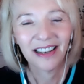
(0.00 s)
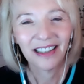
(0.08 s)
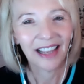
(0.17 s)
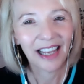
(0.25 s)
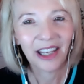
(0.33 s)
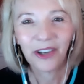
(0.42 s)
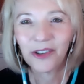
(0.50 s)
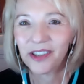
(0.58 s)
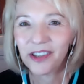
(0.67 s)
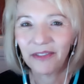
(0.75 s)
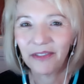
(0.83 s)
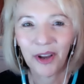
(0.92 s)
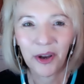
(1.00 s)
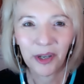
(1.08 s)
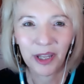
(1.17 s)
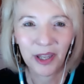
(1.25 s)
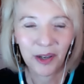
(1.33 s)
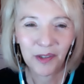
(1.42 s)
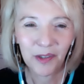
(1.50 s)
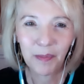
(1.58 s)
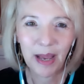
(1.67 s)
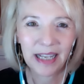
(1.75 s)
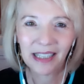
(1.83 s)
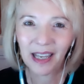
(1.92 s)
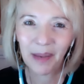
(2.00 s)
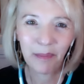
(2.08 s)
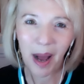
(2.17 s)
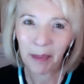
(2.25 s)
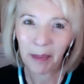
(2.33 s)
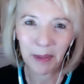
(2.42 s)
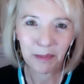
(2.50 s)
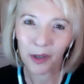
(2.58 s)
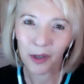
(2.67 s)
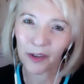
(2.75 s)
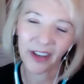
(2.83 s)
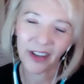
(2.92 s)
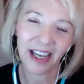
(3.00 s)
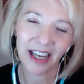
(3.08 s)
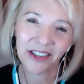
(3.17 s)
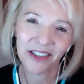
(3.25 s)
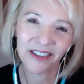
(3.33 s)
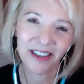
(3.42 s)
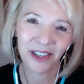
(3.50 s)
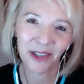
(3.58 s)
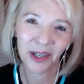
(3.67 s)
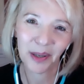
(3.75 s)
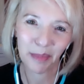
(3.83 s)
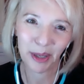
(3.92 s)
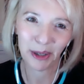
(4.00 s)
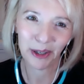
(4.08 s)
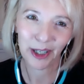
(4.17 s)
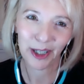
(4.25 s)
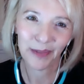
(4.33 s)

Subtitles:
like your cell phone and those pesky pop-up notifications on your computer.